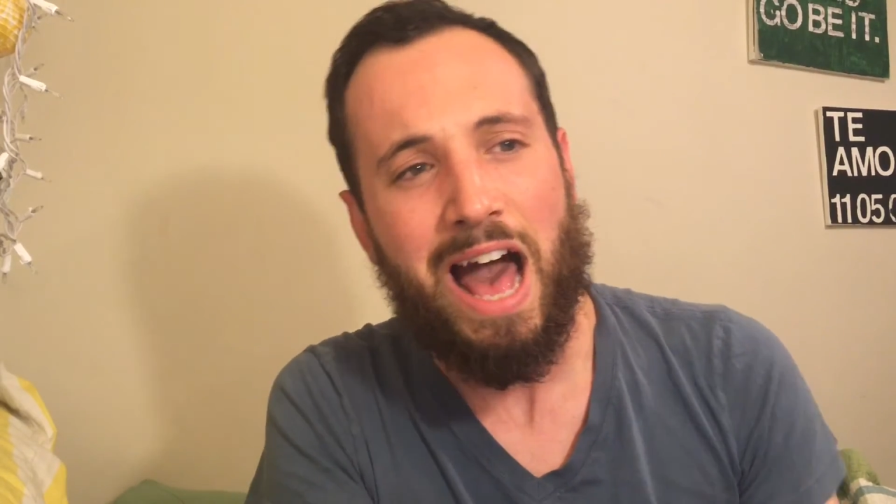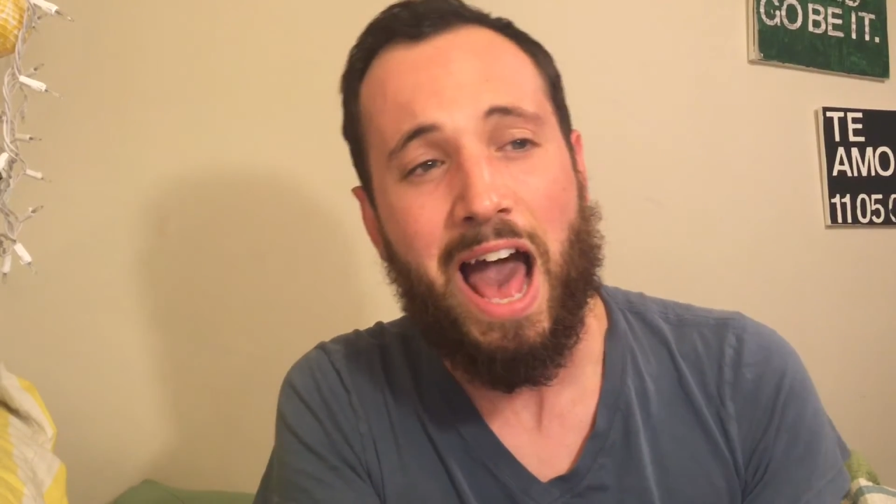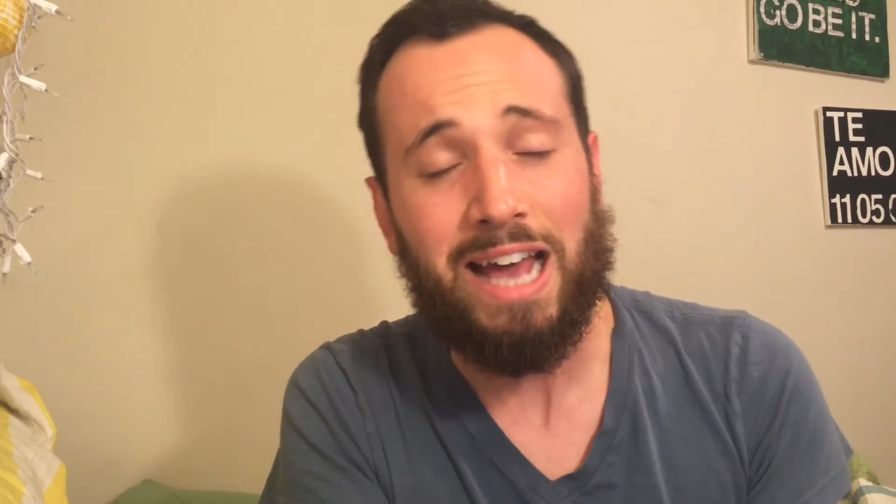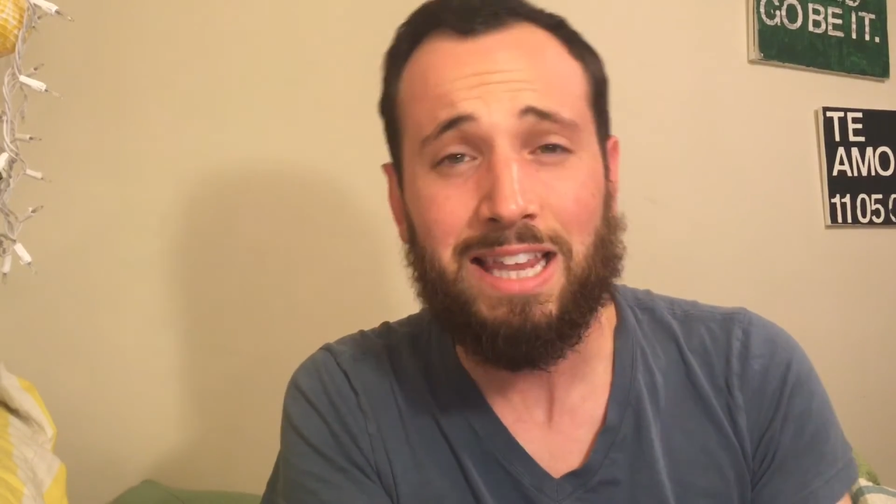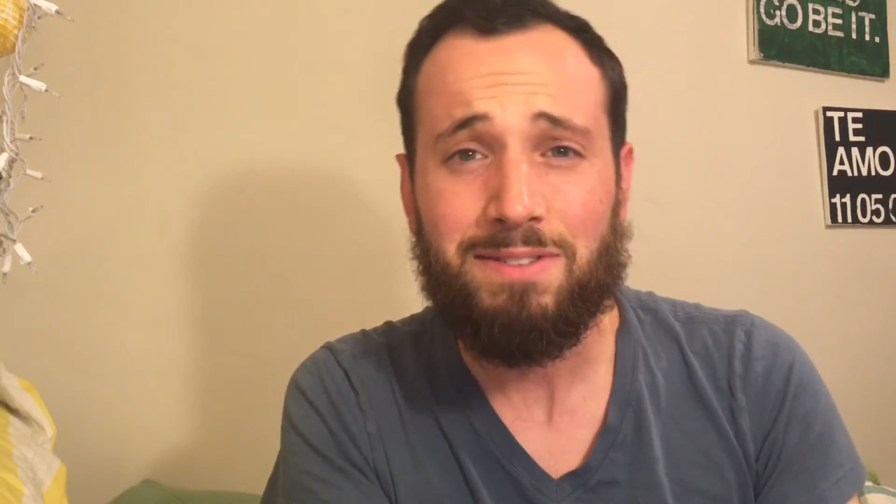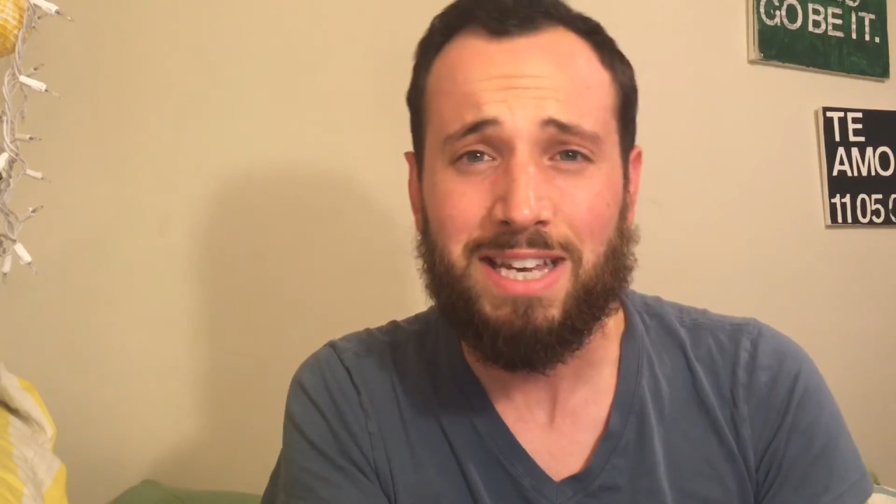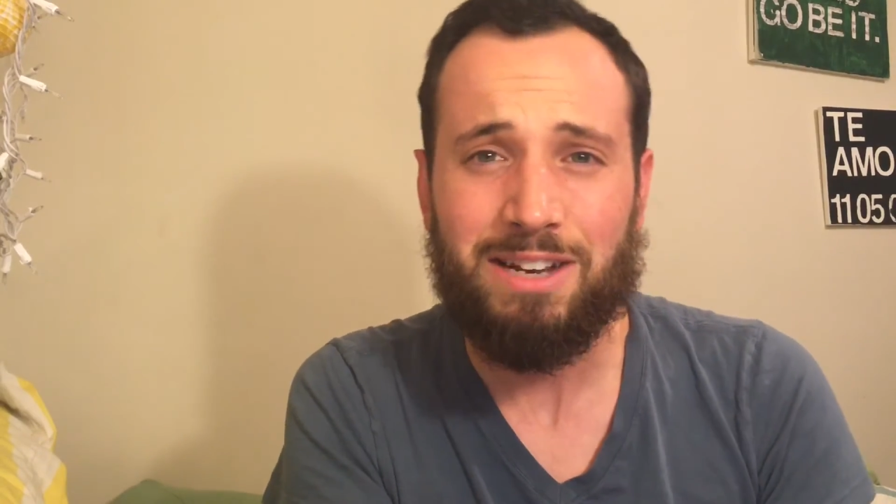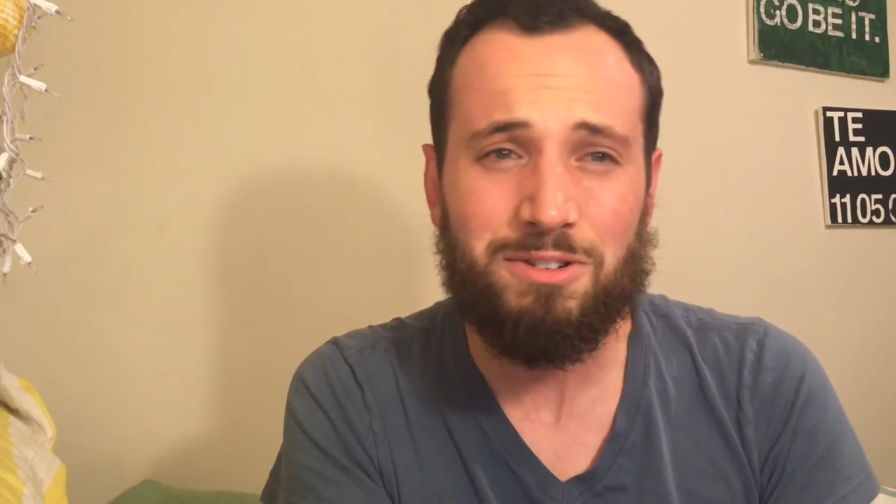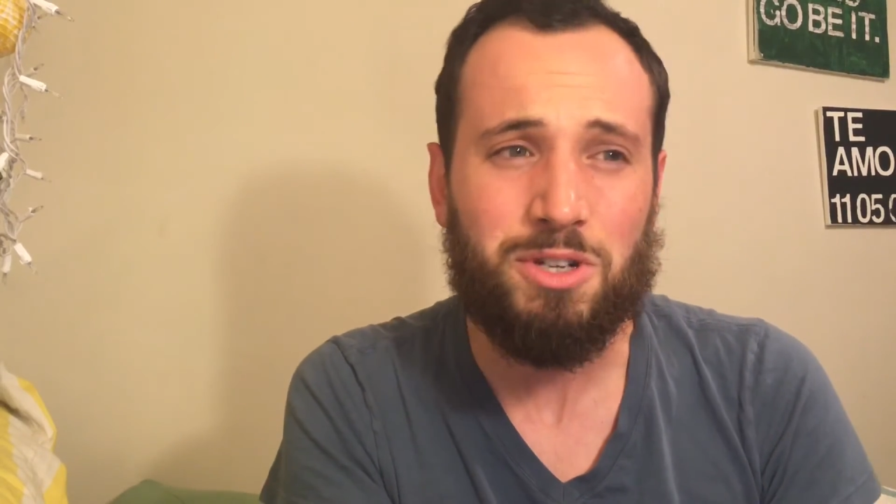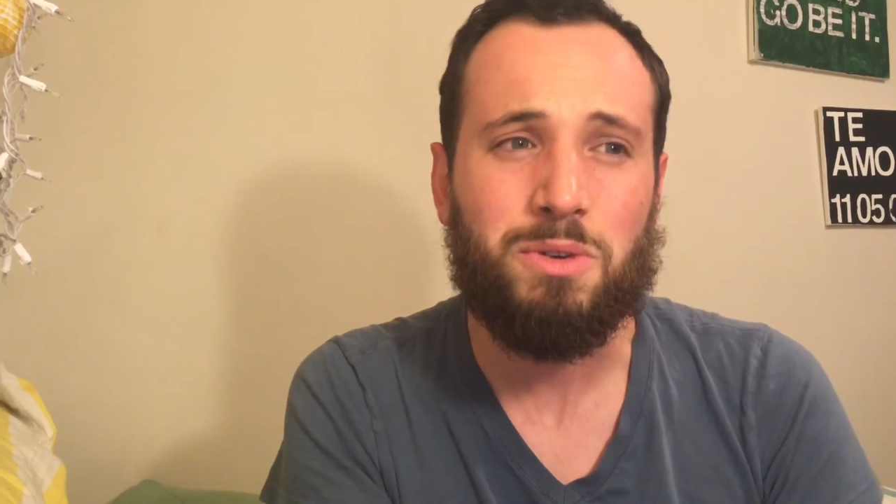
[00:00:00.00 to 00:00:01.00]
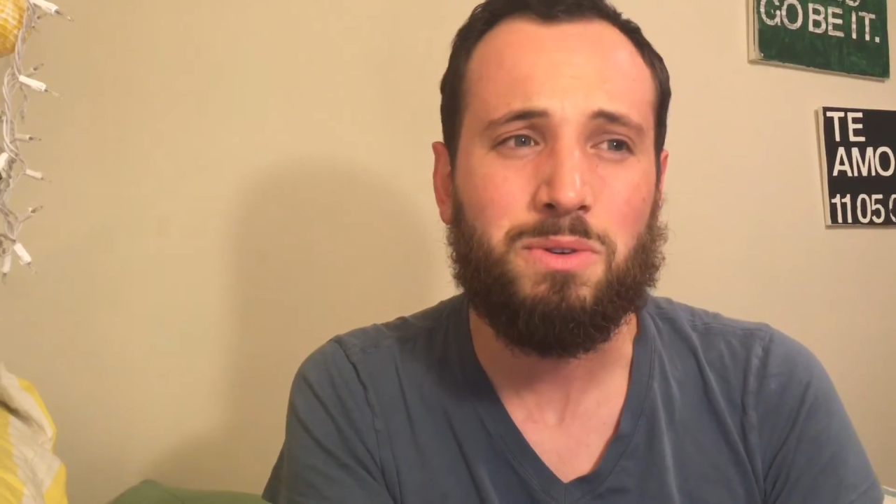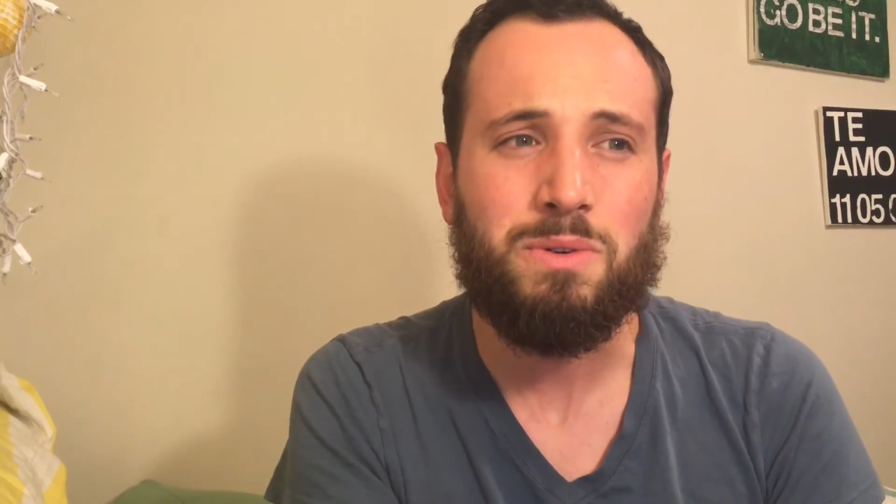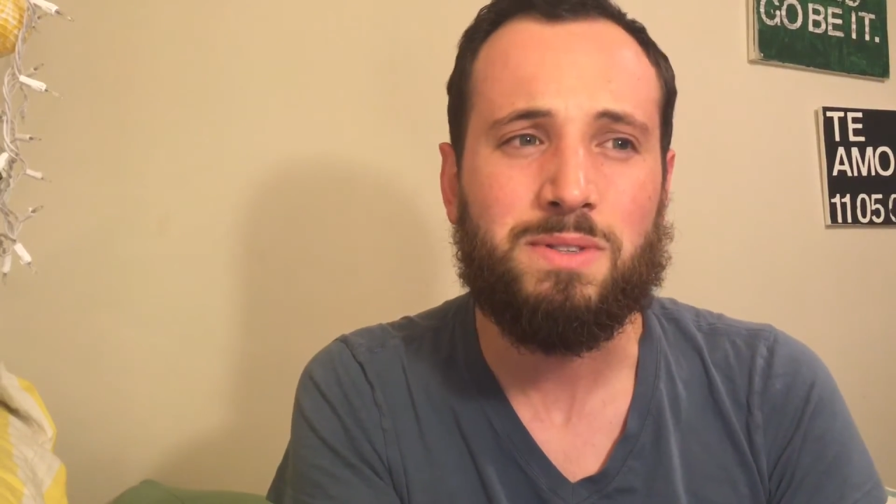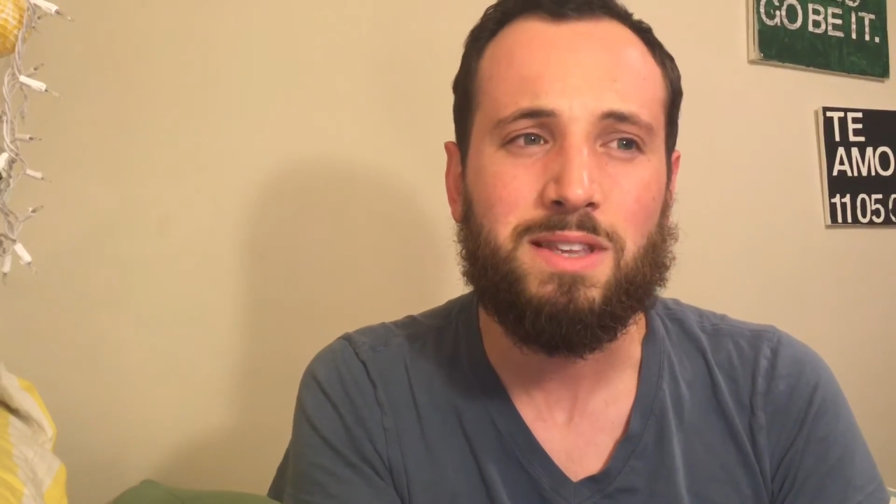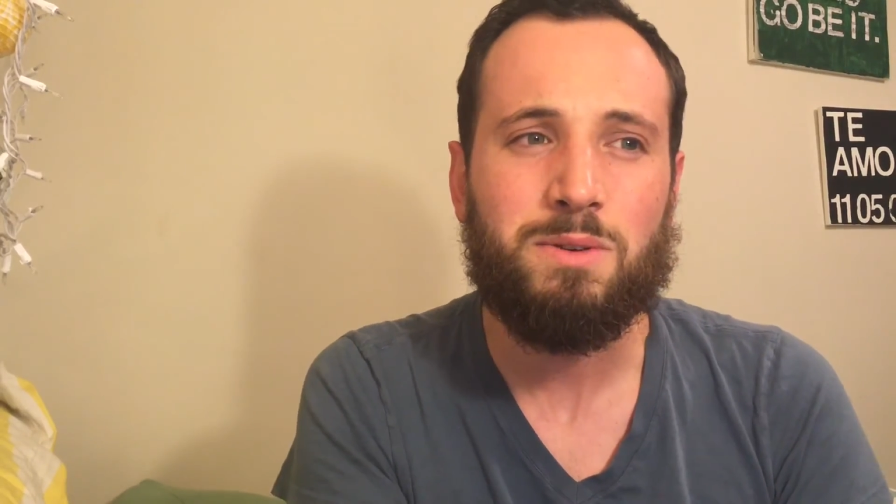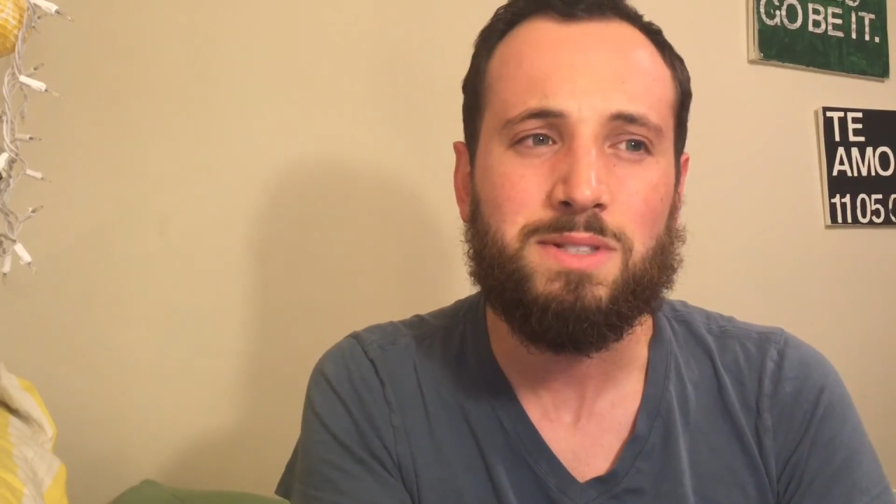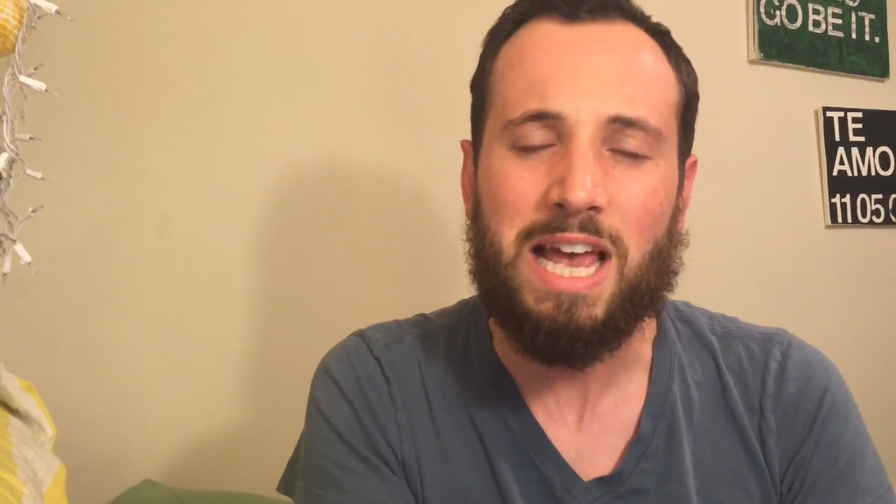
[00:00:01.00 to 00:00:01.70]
I'd love to hear, do you use those